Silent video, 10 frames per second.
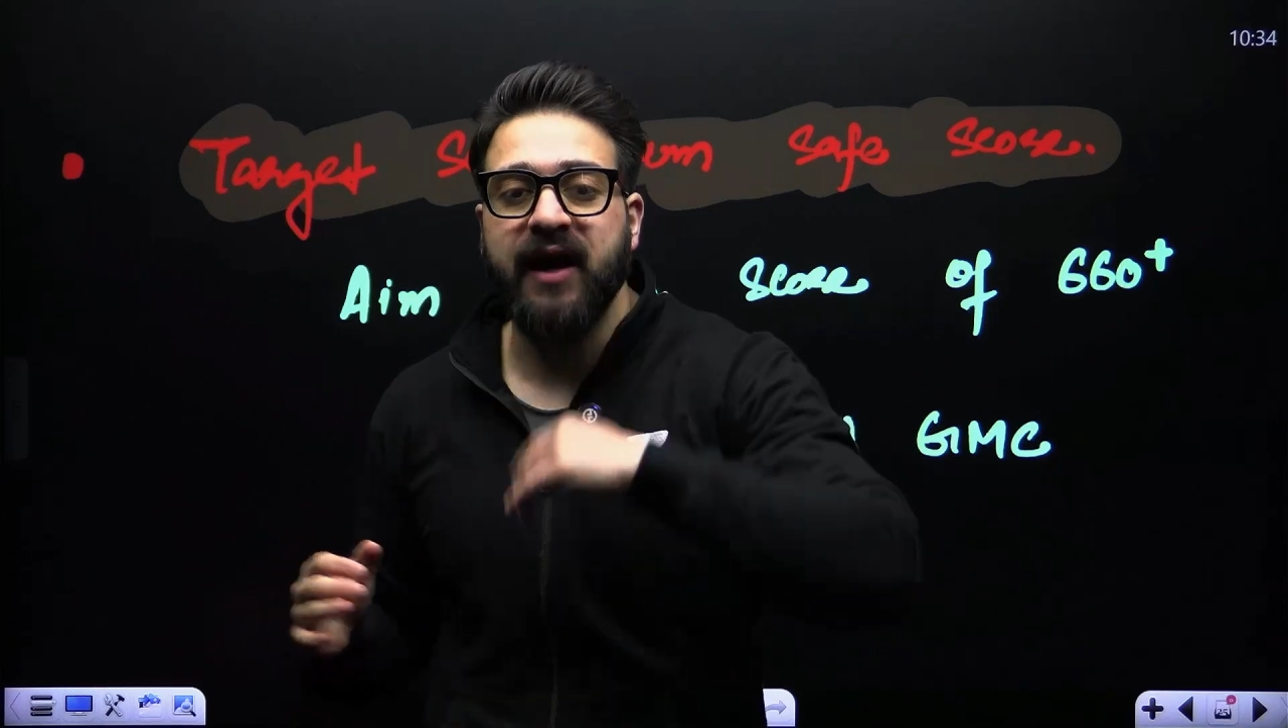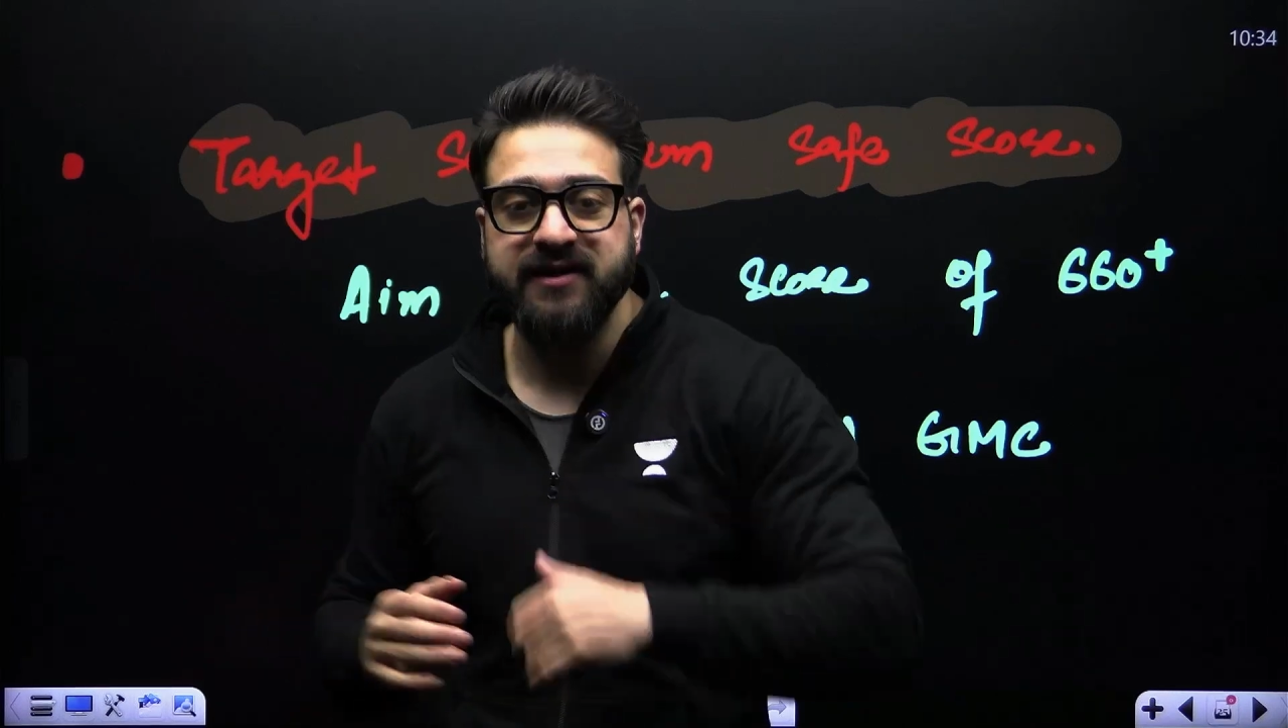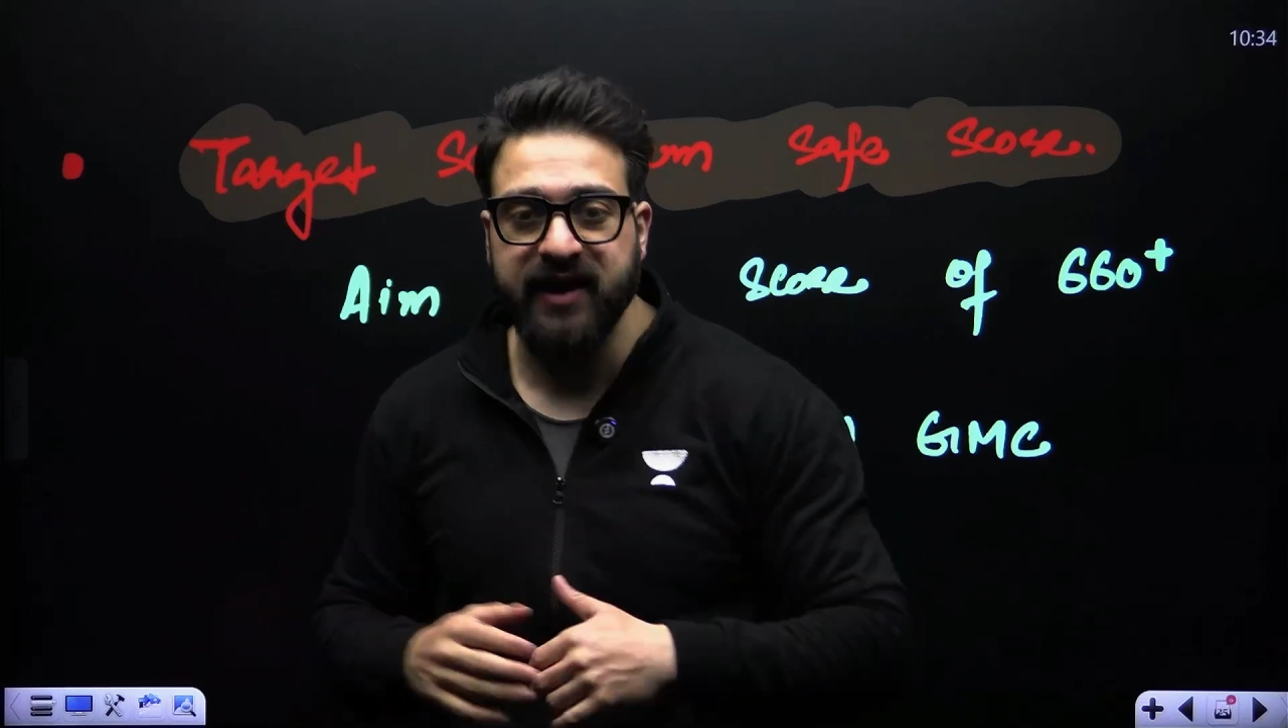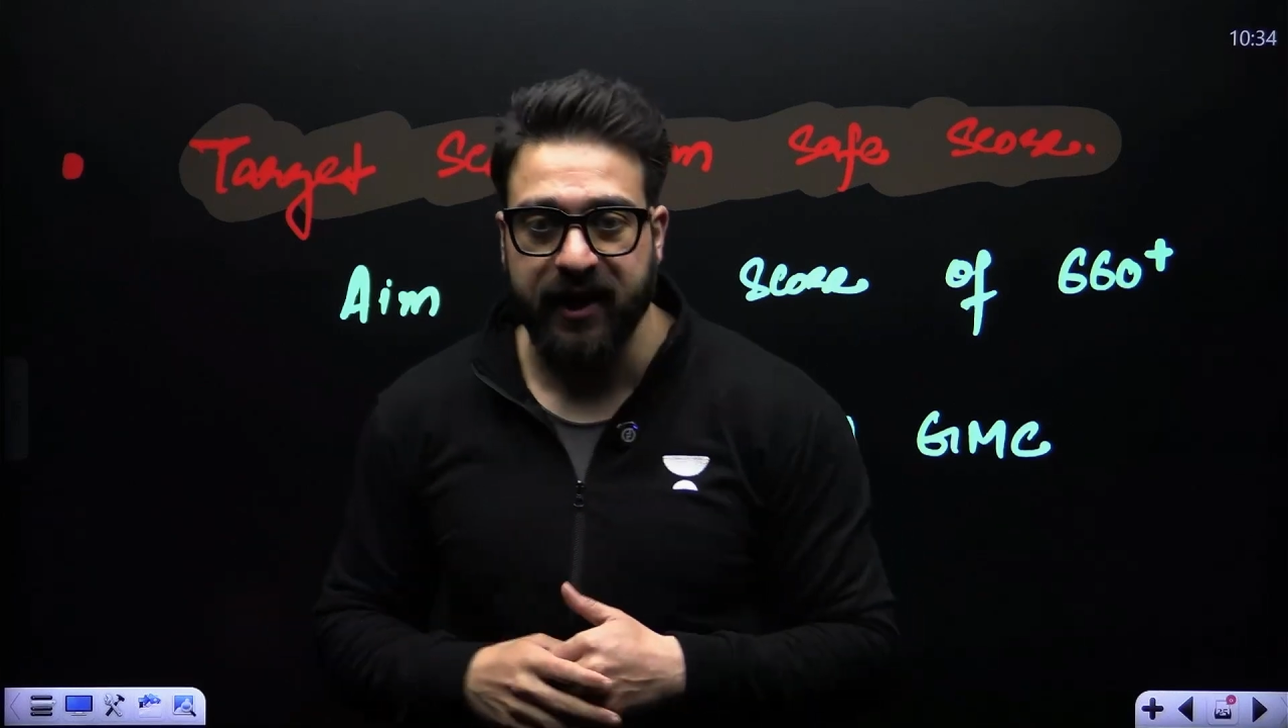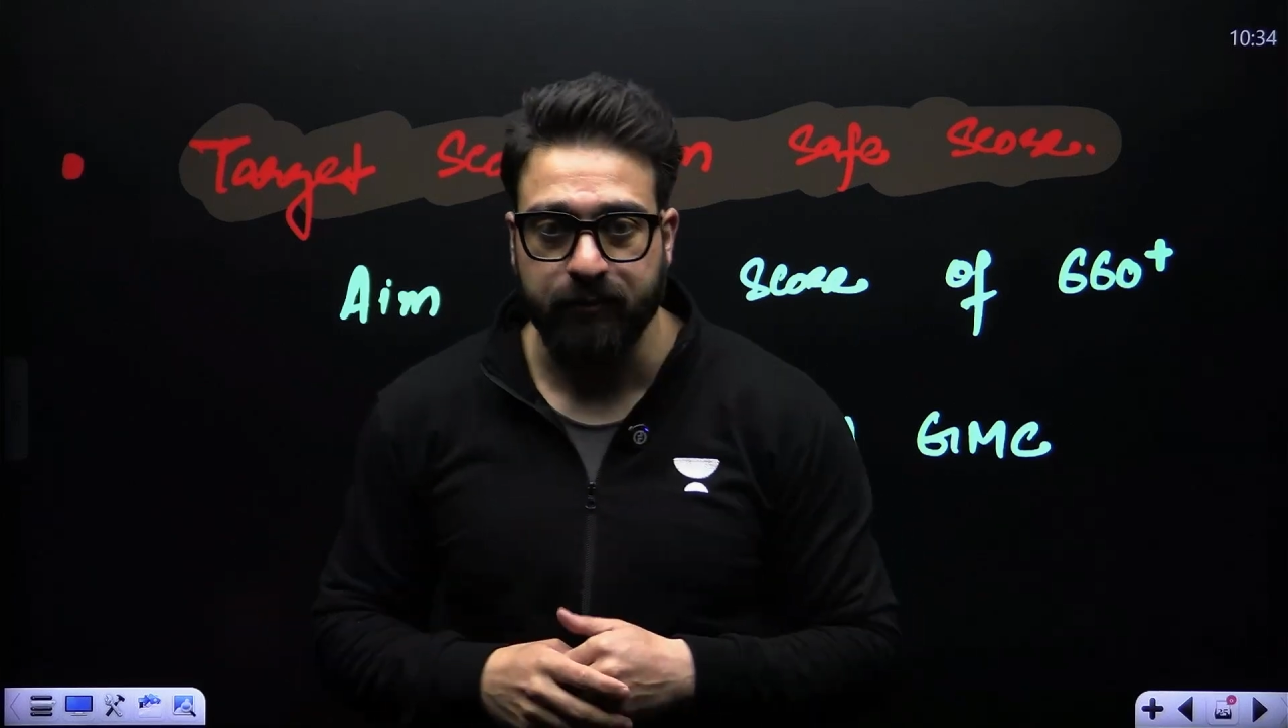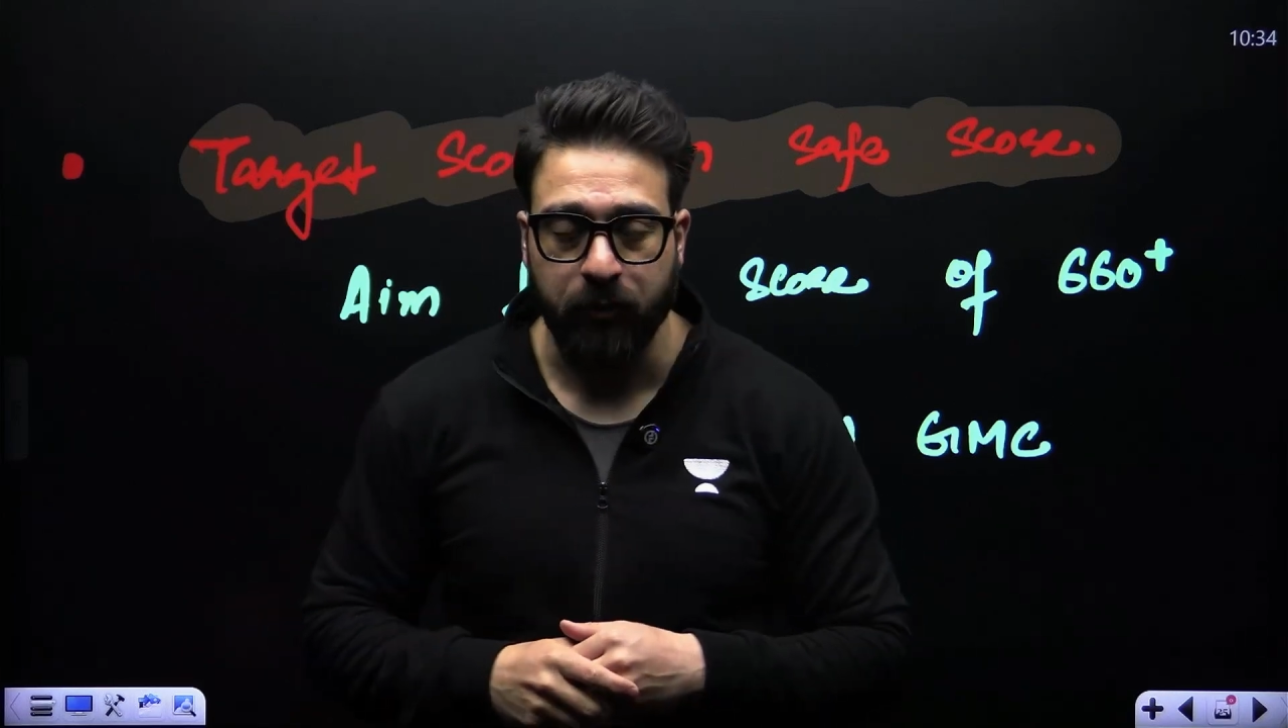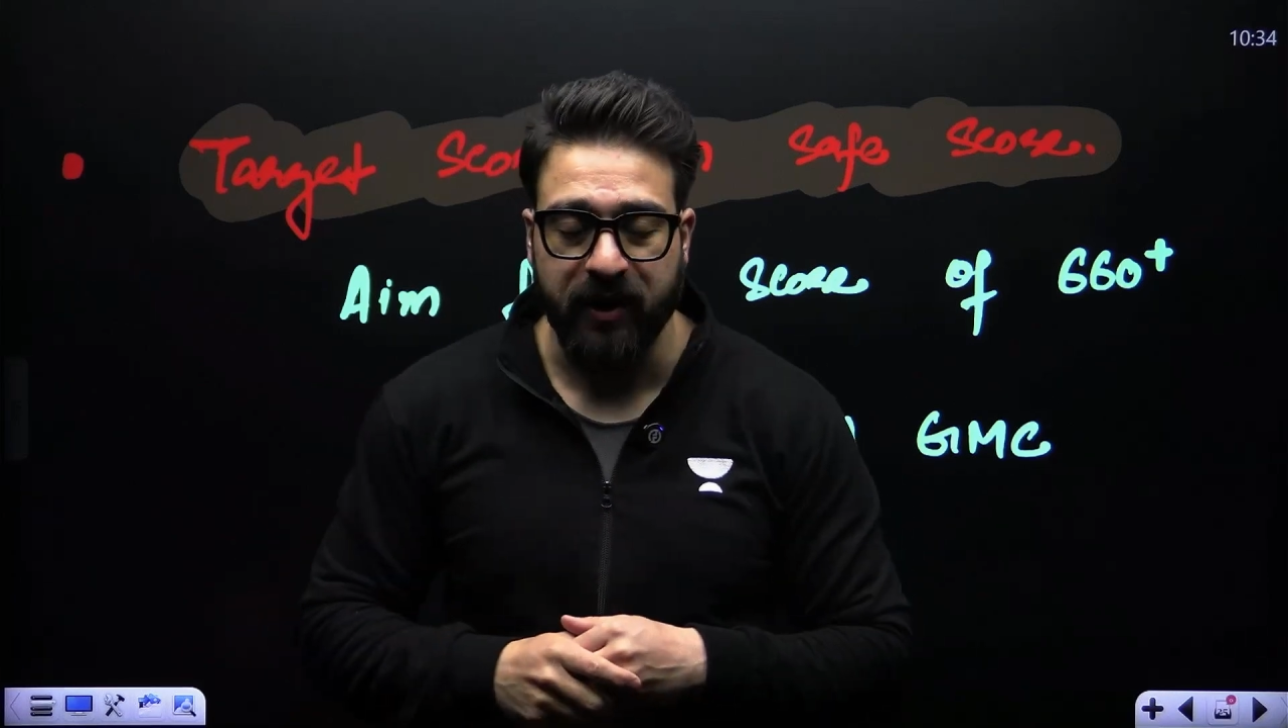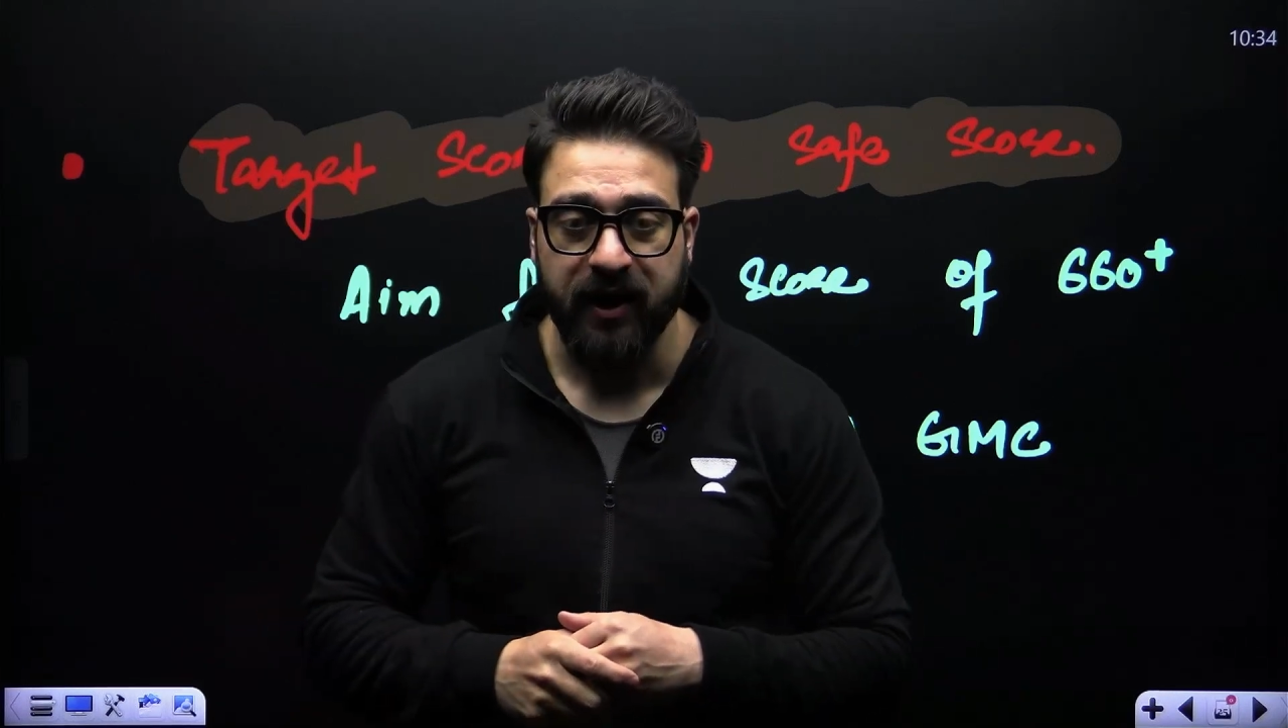the end moment,